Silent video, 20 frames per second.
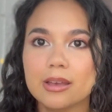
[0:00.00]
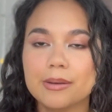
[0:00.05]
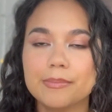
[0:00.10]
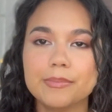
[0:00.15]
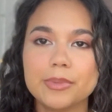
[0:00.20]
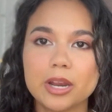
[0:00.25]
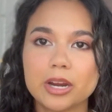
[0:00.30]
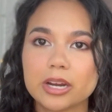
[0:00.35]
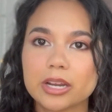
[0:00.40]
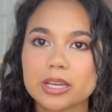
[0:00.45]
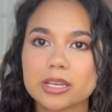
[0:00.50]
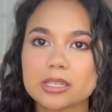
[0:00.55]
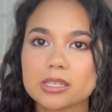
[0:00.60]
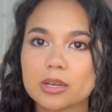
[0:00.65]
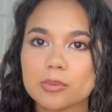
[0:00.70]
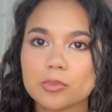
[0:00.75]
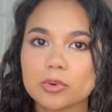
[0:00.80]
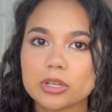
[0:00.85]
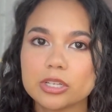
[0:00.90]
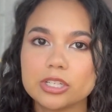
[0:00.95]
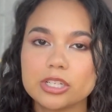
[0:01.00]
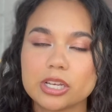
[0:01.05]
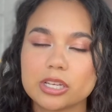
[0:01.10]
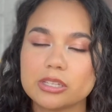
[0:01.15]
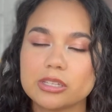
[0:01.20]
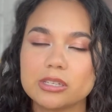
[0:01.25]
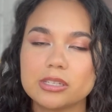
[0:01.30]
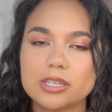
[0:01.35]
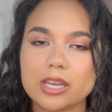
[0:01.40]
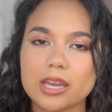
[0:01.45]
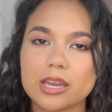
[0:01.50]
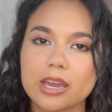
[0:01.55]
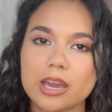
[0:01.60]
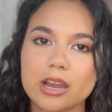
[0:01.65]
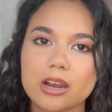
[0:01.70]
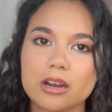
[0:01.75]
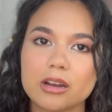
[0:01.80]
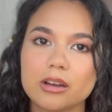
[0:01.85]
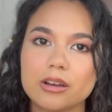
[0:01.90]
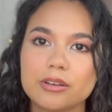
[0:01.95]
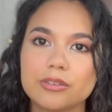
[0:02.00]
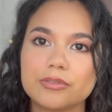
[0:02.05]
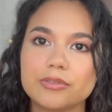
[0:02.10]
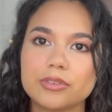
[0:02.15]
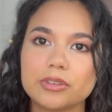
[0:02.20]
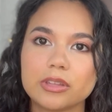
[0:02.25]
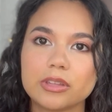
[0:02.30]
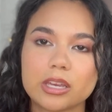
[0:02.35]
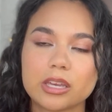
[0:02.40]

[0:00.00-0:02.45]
marrying someone just to take care of